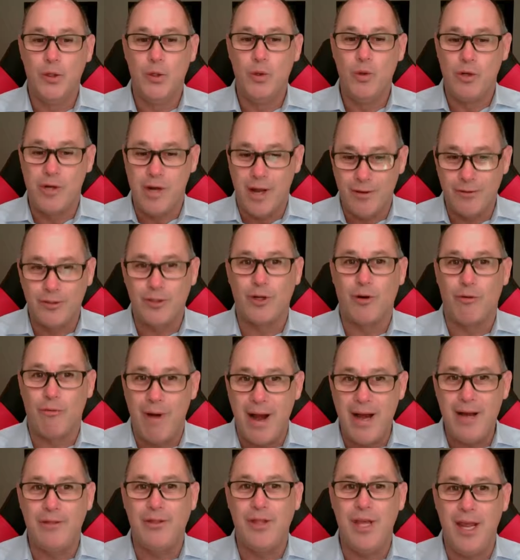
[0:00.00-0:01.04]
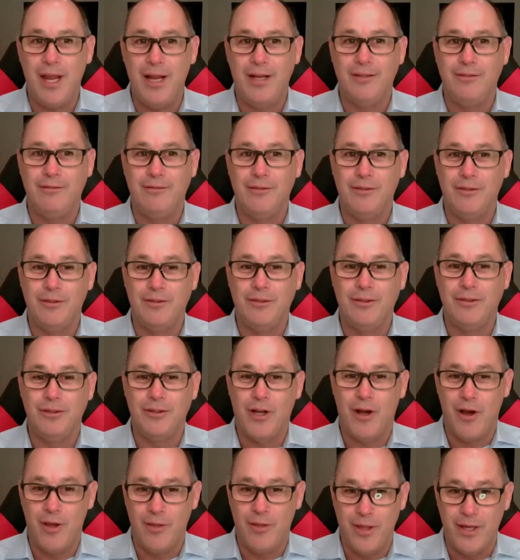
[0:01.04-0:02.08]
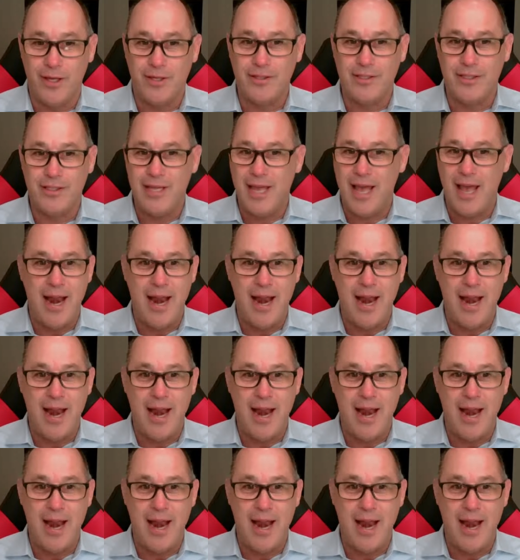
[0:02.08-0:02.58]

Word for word: who does the right thing on this,